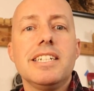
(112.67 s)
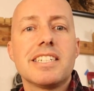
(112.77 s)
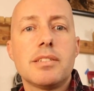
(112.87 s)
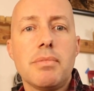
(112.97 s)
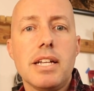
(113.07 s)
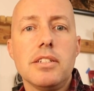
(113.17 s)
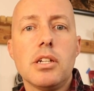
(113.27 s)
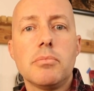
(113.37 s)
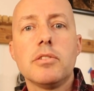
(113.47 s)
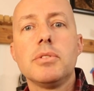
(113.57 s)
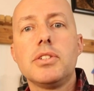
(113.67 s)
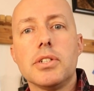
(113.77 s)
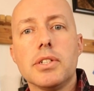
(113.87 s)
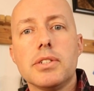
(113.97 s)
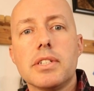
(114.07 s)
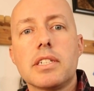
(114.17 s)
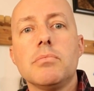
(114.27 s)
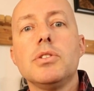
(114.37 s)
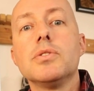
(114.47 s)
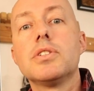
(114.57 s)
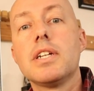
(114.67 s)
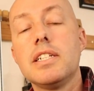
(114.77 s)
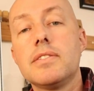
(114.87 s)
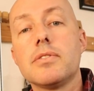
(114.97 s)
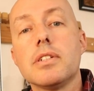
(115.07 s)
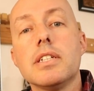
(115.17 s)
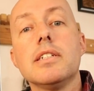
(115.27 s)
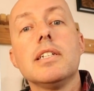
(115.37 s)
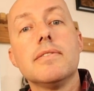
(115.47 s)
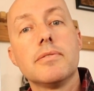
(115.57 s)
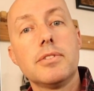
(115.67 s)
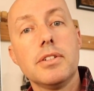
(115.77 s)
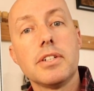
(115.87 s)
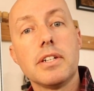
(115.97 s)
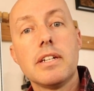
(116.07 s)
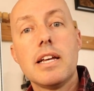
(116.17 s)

expand the number of materials that can be used tastefully even further.